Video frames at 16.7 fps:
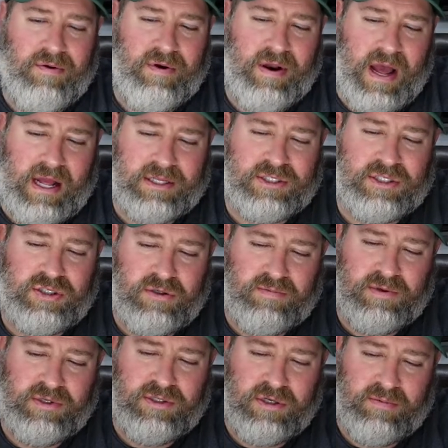They're not
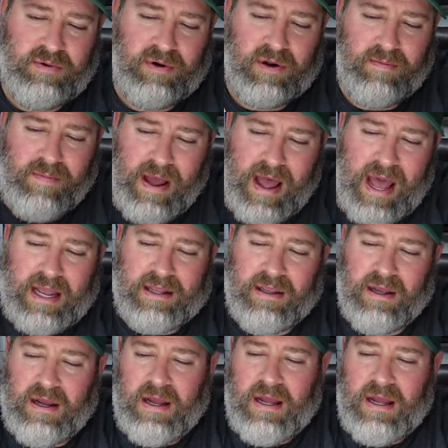super, super compact.